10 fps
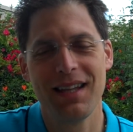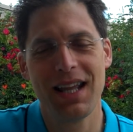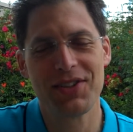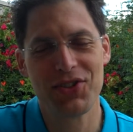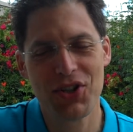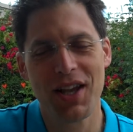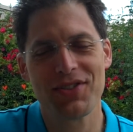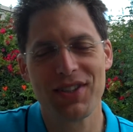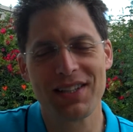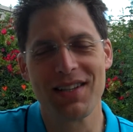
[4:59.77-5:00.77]
It's
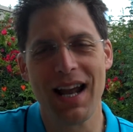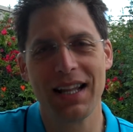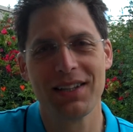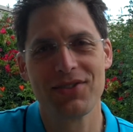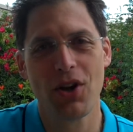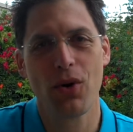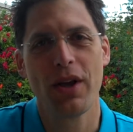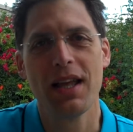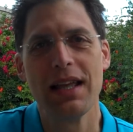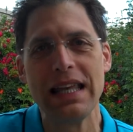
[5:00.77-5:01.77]
just exciting. So
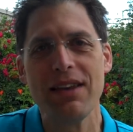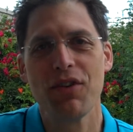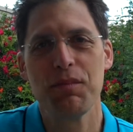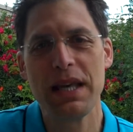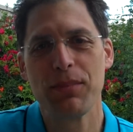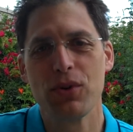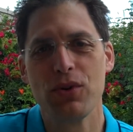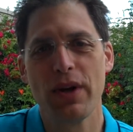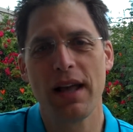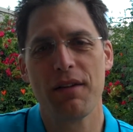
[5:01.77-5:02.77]
even people
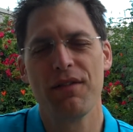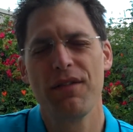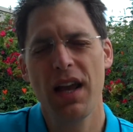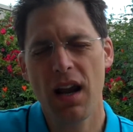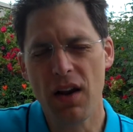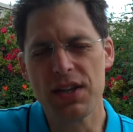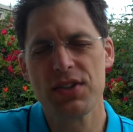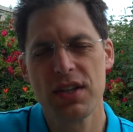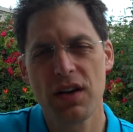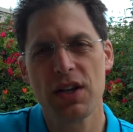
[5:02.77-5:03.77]
who have very
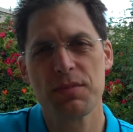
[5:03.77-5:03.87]
serious